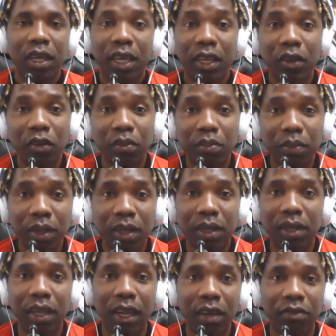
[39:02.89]
It don't mean
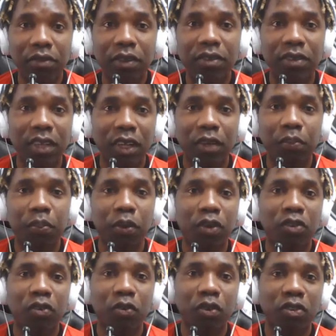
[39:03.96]
that every single
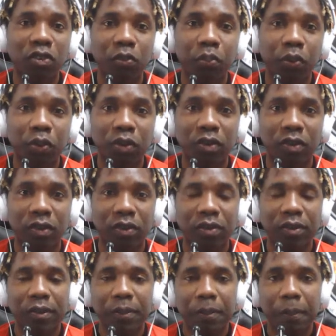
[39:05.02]
person will support you.
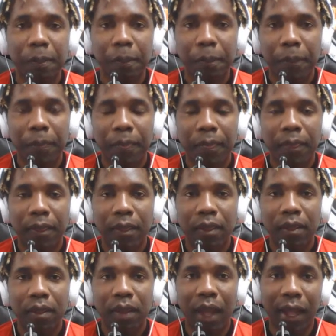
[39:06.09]

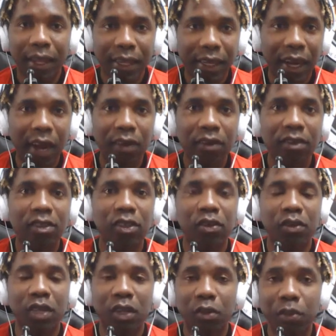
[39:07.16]
I guarantee
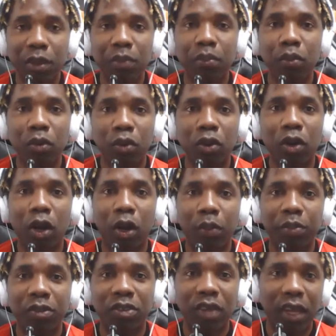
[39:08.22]
you there'll be more
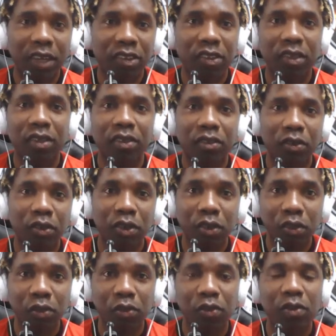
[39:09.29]
objection to
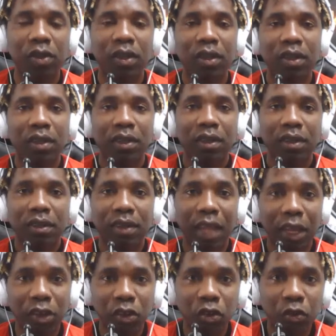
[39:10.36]
you
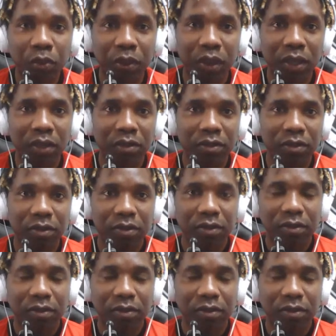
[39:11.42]
than you believe.